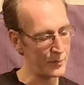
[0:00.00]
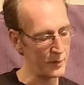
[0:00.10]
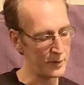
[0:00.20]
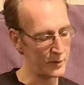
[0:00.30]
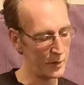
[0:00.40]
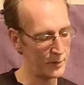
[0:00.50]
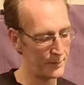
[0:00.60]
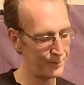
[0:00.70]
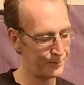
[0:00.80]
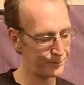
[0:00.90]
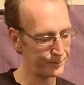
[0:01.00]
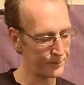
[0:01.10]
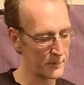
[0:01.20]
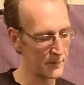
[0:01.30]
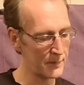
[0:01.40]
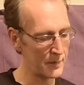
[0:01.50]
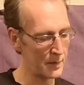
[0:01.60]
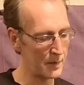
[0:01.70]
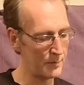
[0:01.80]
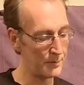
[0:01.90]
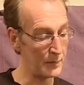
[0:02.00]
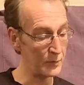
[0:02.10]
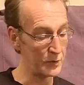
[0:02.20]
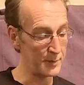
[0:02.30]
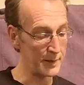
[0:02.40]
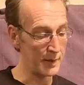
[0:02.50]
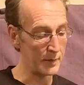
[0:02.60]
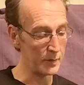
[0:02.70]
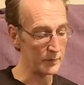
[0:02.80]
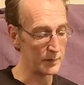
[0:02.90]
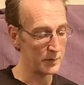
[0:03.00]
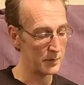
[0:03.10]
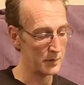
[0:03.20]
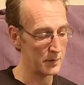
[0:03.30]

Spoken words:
It's really solid. People do speak highly of it,